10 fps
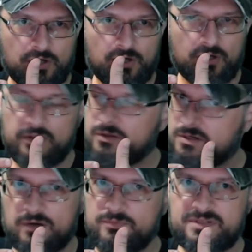You
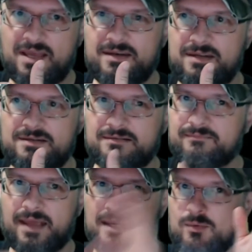don't send it
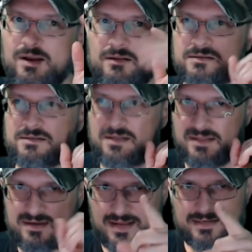anywhere else, to the
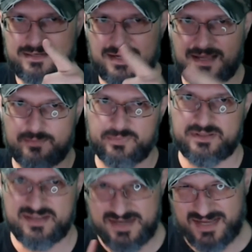next hop, the
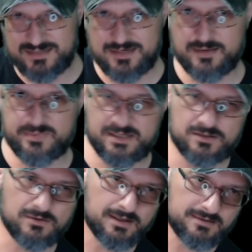next IP
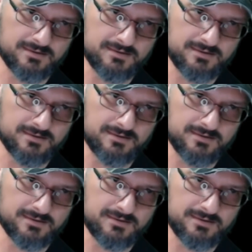address,